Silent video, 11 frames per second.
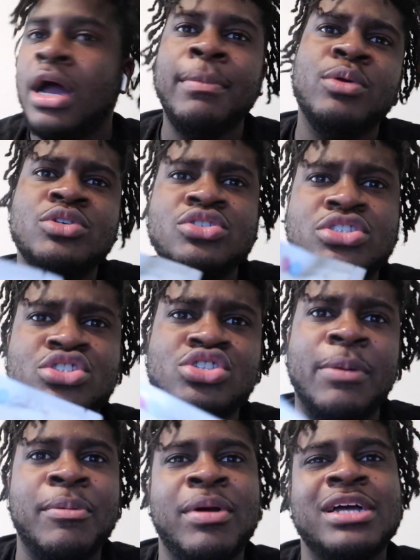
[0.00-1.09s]
I mean, we use the
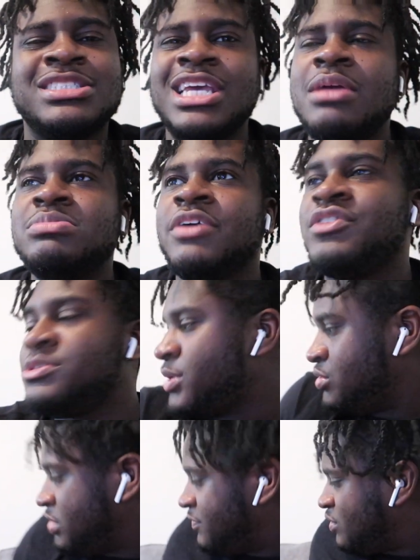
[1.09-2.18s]
dropper, bro. Same difference, bro.
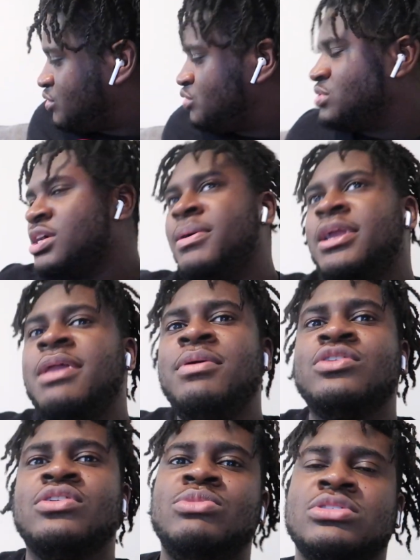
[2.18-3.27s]
You didn't even know what you was talking about. Give me
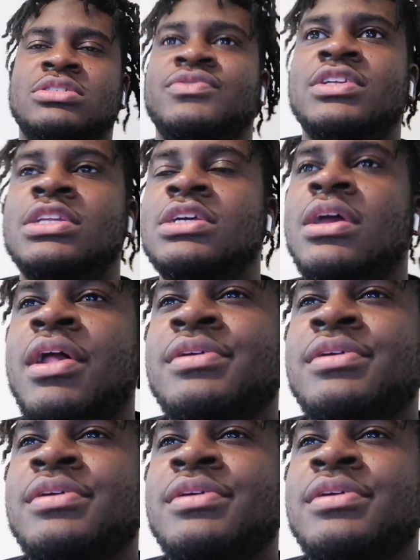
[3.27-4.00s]
the remote, Divinity.